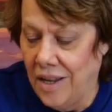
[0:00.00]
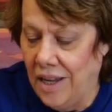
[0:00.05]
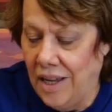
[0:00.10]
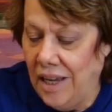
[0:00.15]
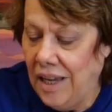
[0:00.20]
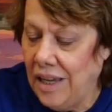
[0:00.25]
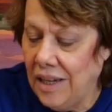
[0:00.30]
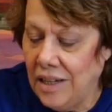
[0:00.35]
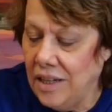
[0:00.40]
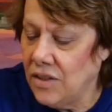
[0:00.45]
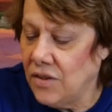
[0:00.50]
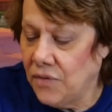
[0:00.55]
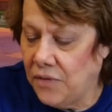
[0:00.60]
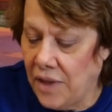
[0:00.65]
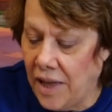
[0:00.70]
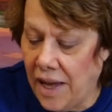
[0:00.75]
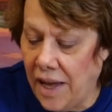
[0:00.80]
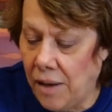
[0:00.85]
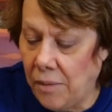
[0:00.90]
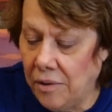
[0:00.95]
It is
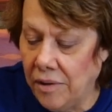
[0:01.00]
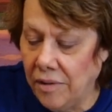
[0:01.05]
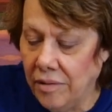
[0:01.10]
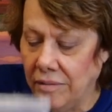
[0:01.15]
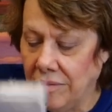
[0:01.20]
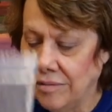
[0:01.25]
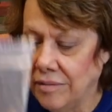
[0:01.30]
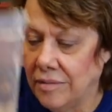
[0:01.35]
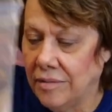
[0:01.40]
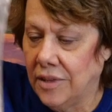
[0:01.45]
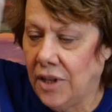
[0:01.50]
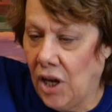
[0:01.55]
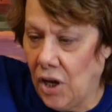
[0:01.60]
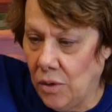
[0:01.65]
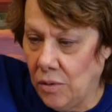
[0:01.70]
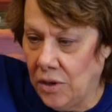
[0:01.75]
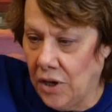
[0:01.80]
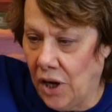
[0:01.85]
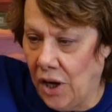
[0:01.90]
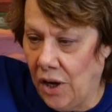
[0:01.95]
flour,
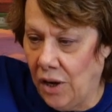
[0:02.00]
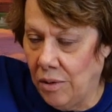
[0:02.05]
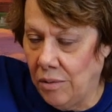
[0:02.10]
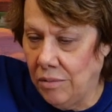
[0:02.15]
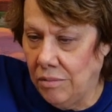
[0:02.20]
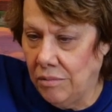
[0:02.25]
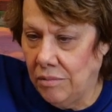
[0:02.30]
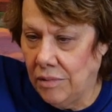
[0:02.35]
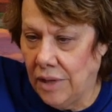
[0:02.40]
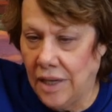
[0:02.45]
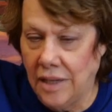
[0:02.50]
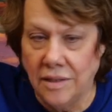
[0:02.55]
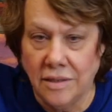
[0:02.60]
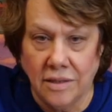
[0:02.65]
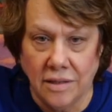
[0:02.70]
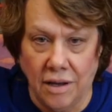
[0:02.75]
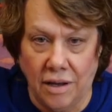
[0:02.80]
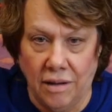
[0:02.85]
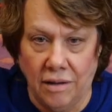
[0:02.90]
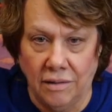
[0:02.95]
cocoa, and
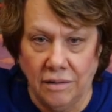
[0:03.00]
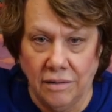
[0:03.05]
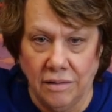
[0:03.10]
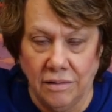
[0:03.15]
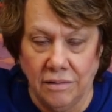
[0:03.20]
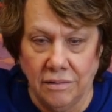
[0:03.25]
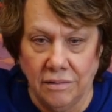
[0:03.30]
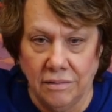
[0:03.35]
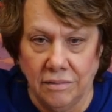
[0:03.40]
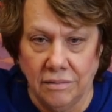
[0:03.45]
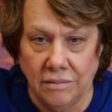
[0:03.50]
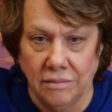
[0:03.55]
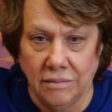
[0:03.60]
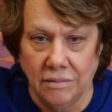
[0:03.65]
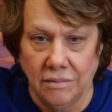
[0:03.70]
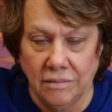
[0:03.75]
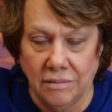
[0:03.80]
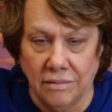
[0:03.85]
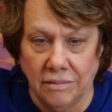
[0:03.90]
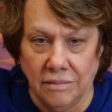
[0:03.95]
salt.
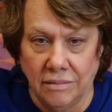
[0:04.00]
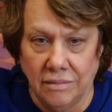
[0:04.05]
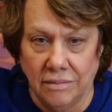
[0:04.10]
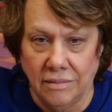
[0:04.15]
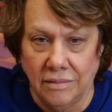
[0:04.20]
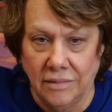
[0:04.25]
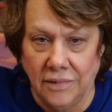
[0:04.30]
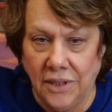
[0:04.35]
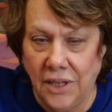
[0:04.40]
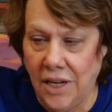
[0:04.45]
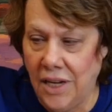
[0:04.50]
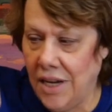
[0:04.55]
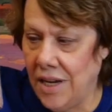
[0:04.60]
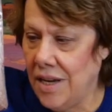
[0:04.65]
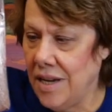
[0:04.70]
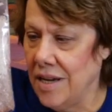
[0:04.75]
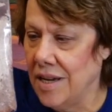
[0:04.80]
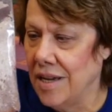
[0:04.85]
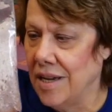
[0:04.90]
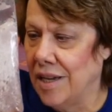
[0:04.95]

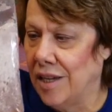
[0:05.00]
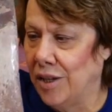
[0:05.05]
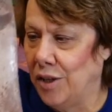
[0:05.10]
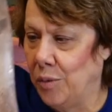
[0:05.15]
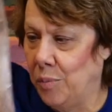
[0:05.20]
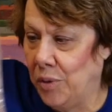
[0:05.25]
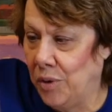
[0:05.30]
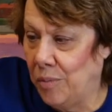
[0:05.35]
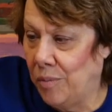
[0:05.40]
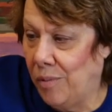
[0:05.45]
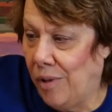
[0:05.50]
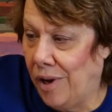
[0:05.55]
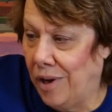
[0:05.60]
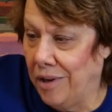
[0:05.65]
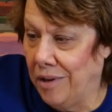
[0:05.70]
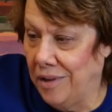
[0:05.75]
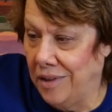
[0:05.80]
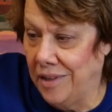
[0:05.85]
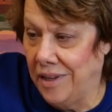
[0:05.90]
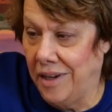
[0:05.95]
Okay? You put
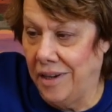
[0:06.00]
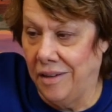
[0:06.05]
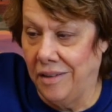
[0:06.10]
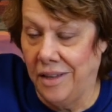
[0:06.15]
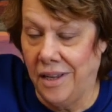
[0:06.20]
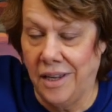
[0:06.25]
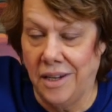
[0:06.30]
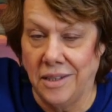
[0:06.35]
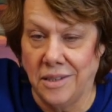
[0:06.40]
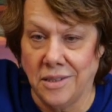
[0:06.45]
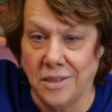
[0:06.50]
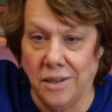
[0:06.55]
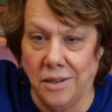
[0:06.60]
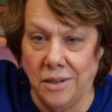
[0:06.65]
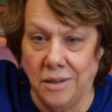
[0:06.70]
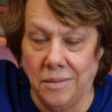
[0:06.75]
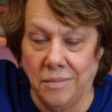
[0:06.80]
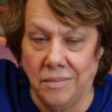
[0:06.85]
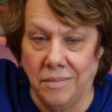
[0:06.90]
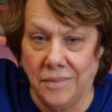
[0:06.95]
water in there, and that is
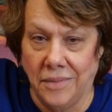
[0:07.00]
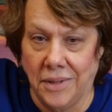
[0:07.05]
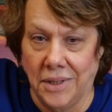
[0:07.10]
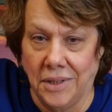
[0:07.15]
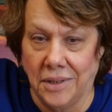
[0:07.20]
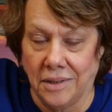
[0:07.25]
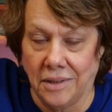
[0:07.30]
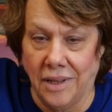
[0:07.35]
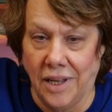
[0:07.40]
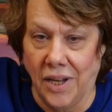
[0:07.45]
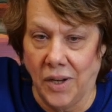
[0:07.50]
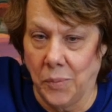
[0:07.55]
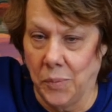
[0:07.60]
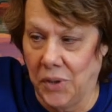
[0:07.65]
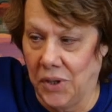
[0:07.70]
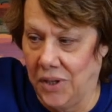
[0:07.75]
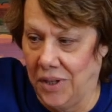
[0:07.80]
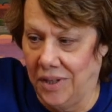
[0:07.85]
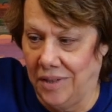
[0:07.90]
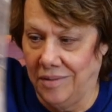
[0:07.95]
going to look like
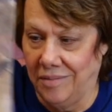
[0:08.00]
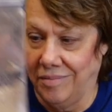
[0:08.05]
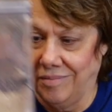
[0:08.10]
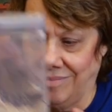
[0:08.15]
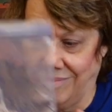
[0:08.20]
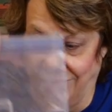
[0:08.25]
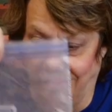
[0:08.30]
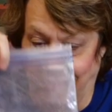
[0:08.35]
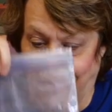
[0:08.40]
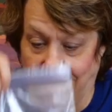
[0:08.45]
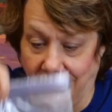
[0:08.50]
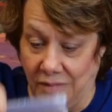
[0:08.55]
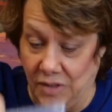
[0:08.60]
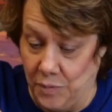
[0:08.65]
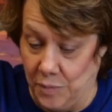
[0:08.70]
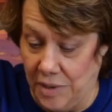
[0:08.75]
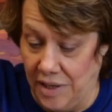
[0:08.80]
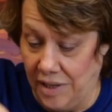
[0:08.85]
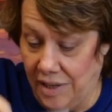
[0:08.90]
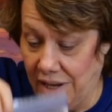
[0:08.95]
mud.
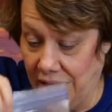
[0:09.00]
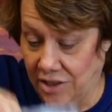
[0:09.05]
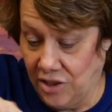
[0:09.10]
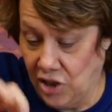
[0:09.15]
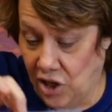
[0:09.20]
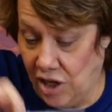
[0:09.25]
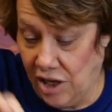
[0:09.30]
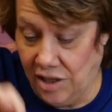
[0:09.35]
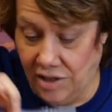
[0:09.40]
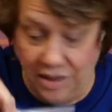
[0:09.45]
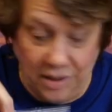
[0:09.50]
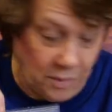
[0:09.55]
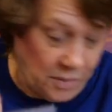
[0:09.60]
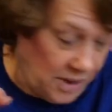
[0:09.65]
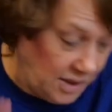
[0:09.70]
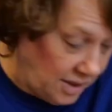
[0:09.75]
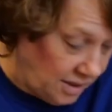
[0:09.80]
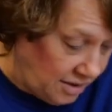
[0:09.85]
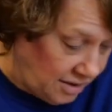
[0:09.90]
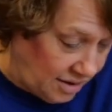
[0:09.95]
Smell like chocolate,
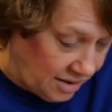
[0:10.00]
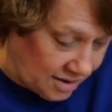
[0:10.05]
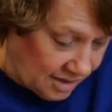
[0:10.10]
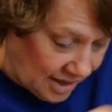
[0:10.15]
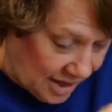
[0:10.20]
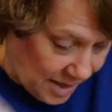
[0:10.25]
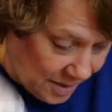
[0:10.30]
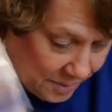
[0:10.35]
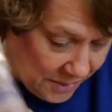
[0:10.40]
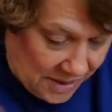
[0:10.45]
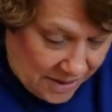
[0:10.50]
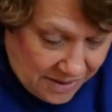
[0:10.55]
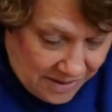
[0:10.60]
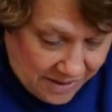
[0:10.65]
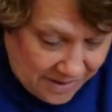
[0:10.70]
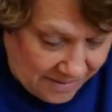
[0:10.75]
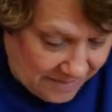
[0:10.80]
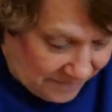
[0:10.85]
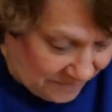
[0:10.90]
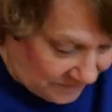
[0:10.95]
but it'll look like mud.